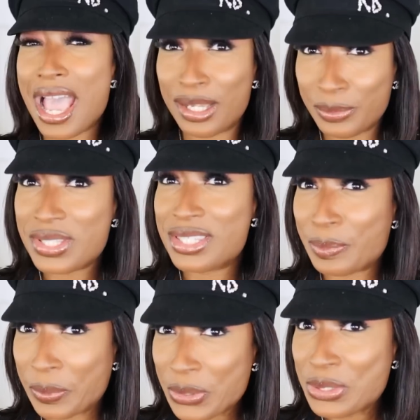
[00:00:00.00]
I was
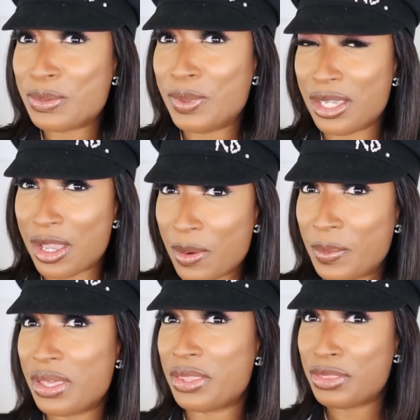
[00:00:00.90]
supposed to be
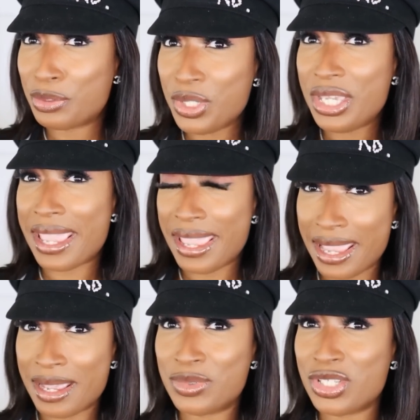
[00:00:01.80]
up at 3
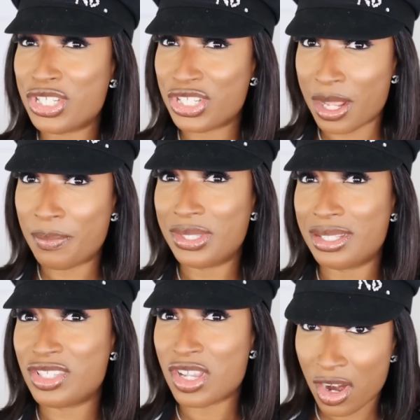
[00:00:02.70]
a.m. to shop the
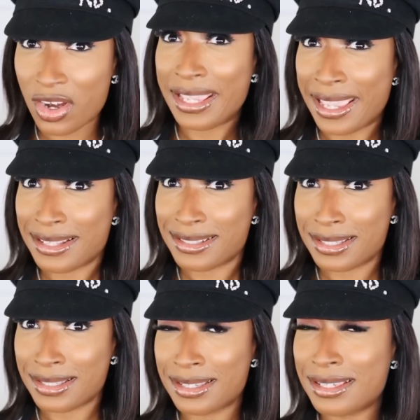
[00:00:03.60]

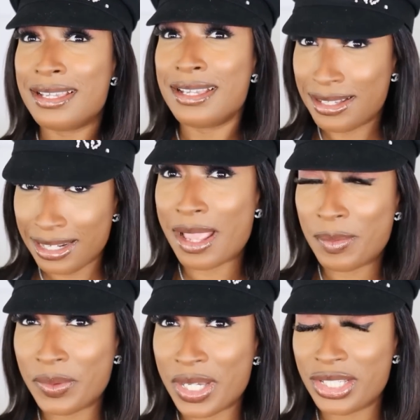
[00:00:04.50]
Target
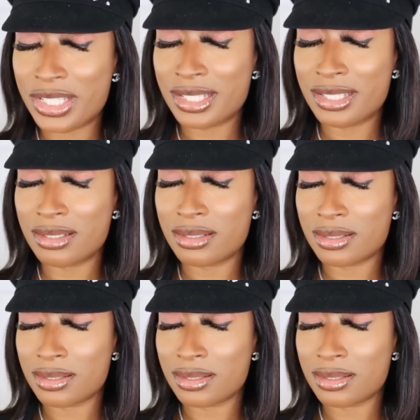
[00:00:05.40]
collaboration.